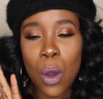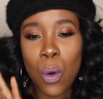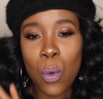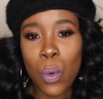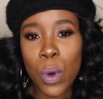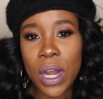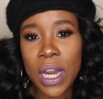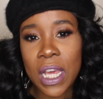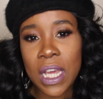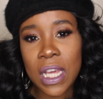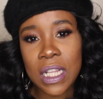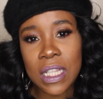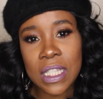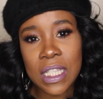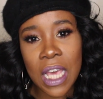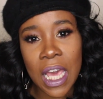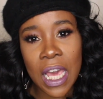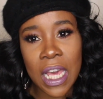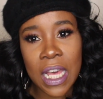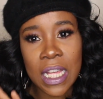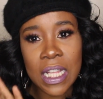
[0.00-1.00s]
what it
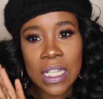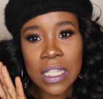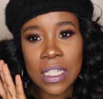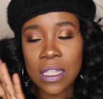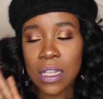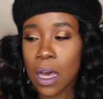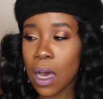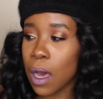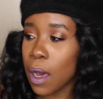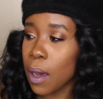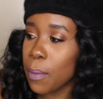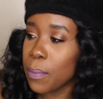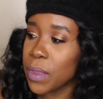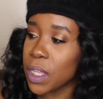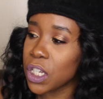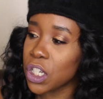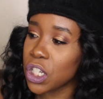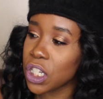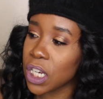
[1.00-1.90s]
contains, the